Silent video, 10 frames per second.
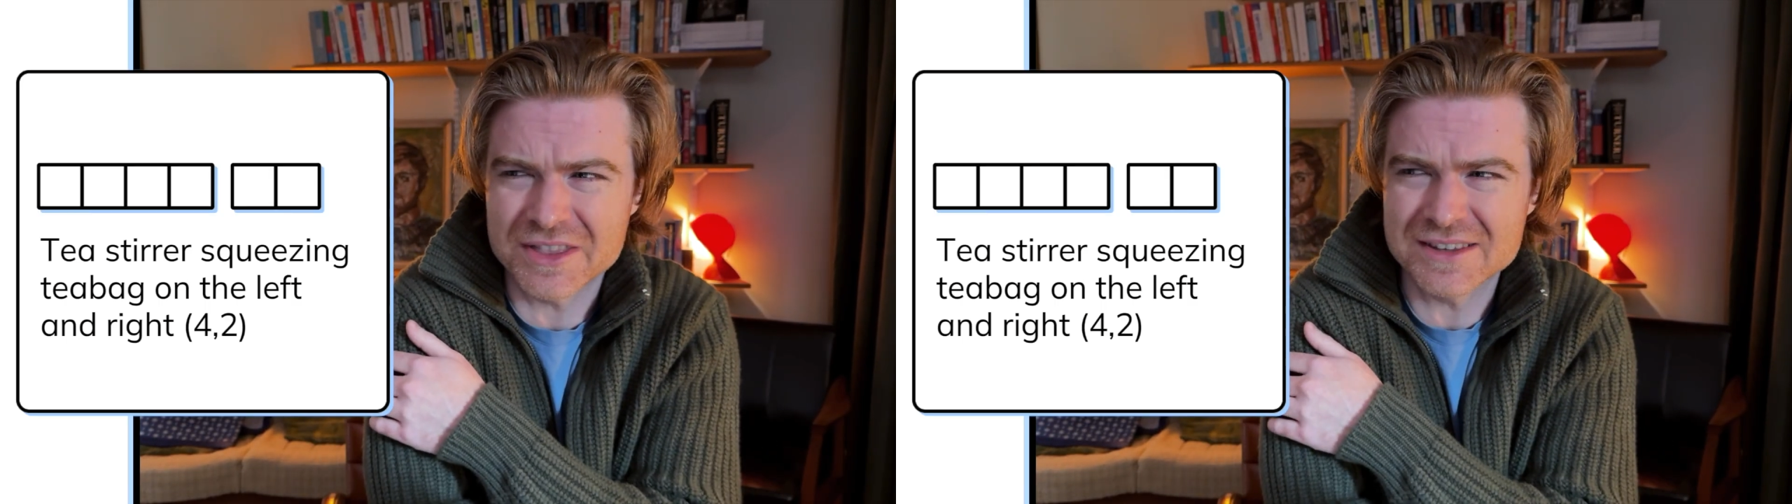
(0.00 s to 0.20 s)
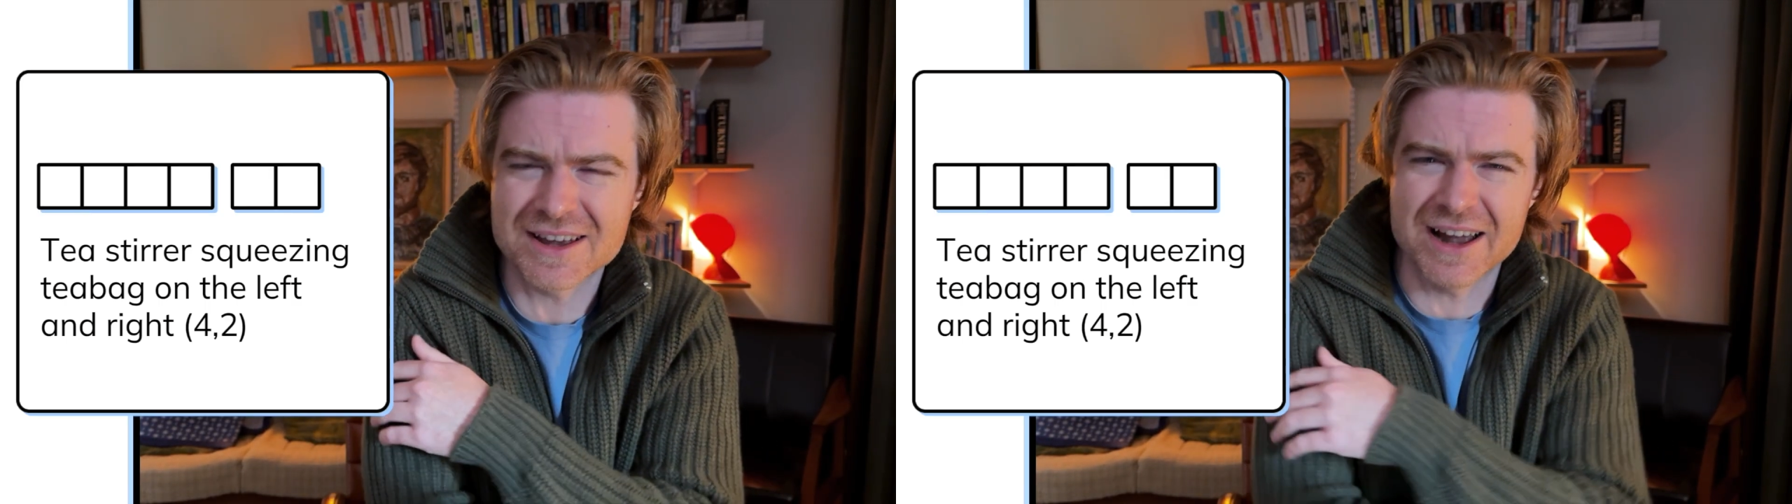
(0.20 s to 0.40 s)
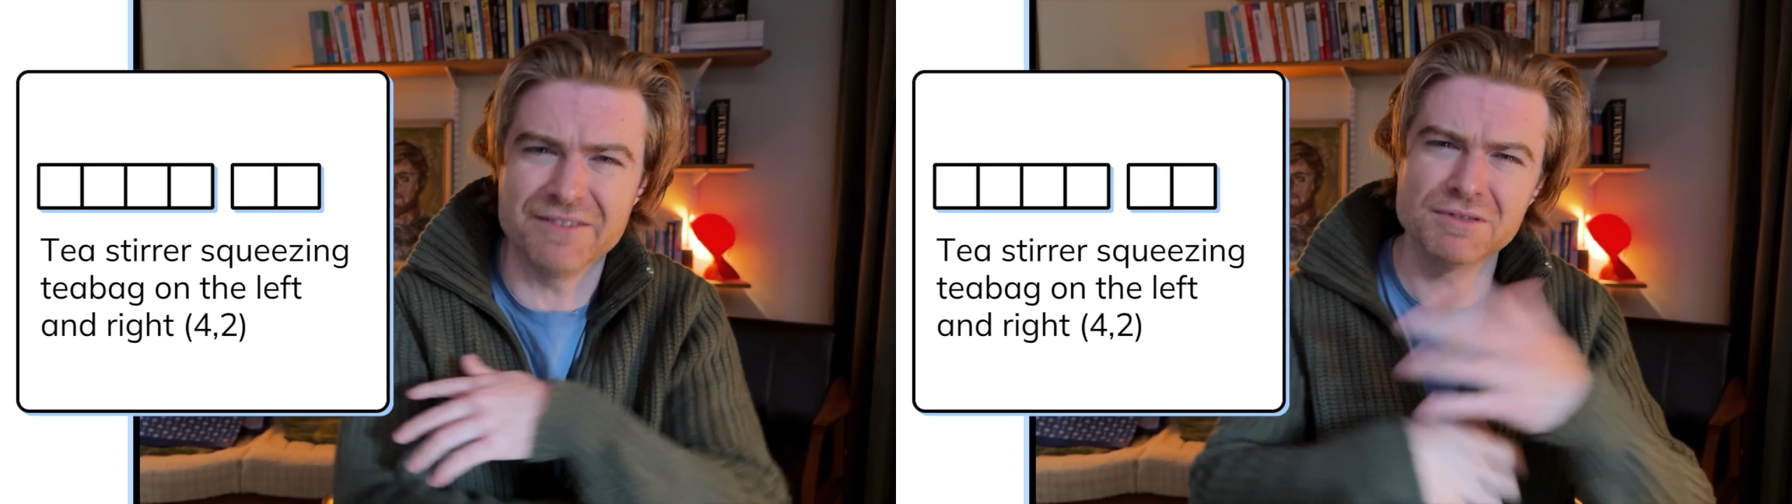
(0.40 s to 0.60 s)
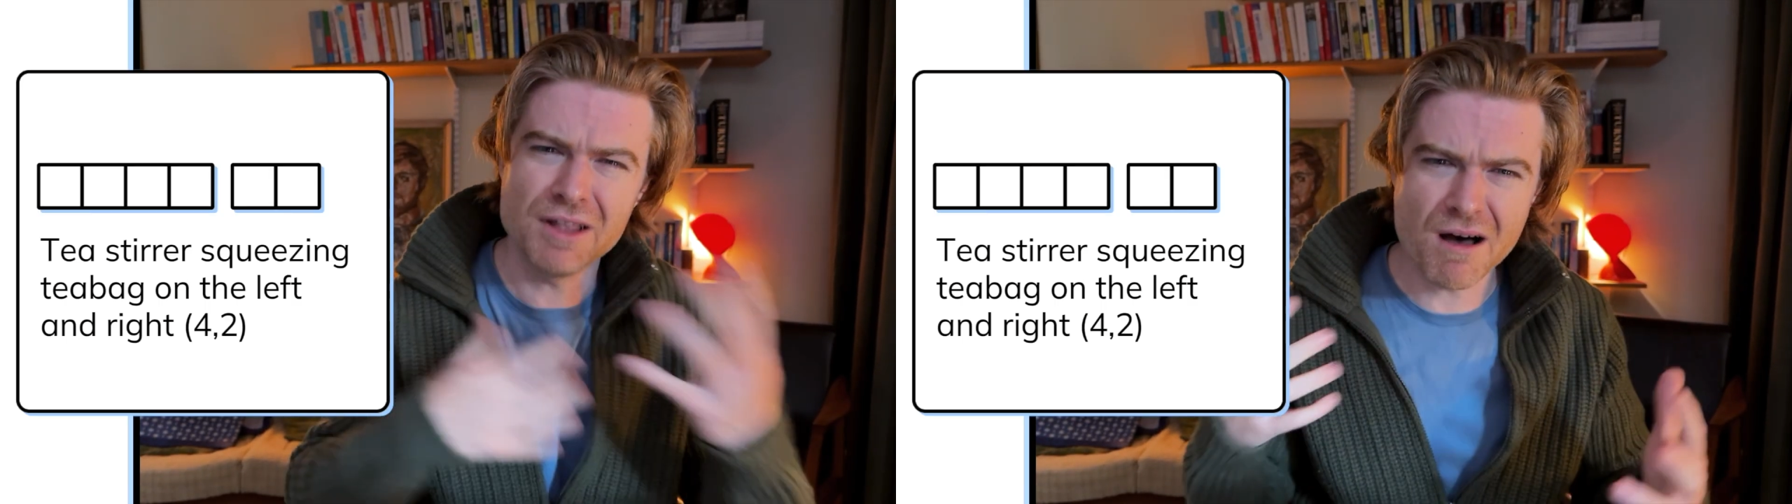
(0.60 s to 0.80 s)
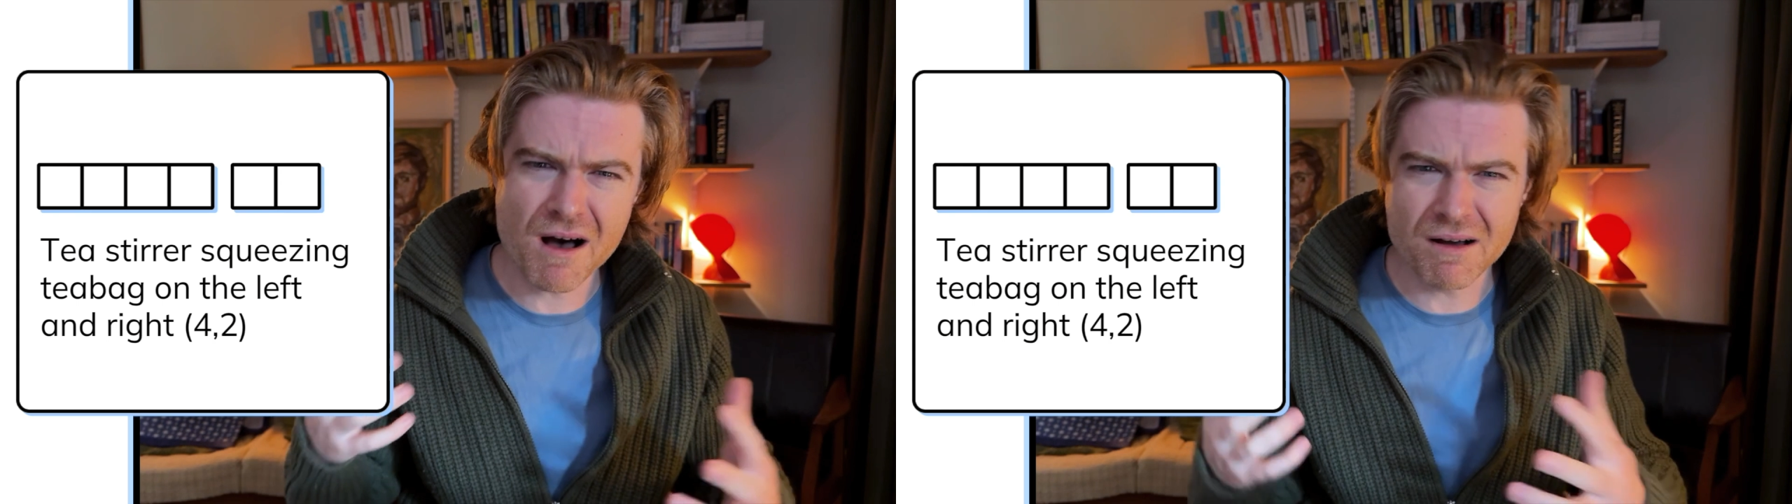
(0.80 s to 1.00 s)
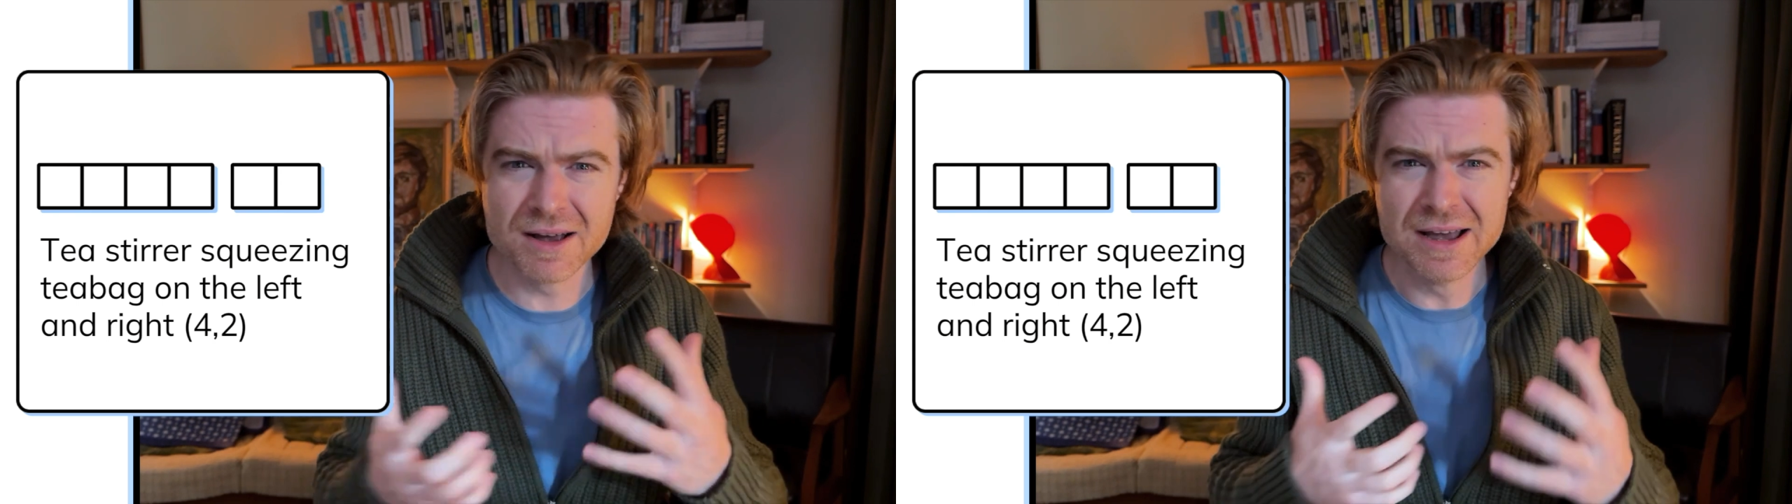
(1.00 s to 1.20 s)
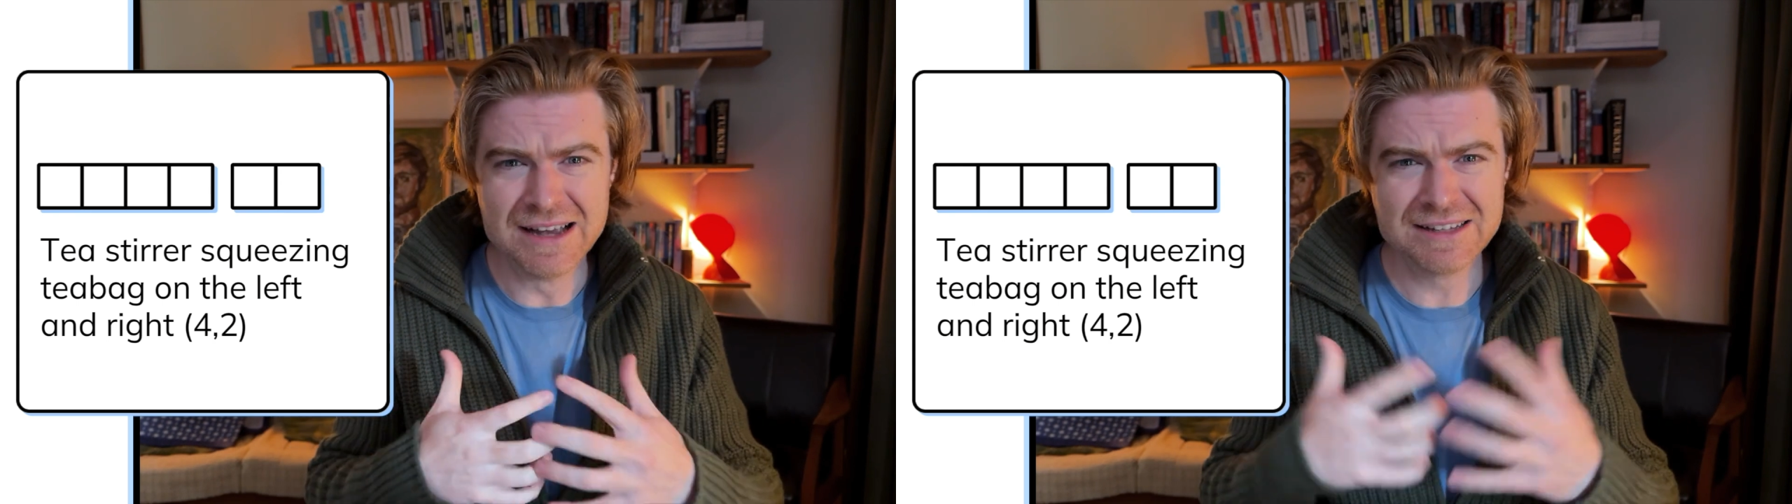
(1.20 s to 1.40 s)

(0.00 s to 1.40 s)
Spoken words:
this kind of long,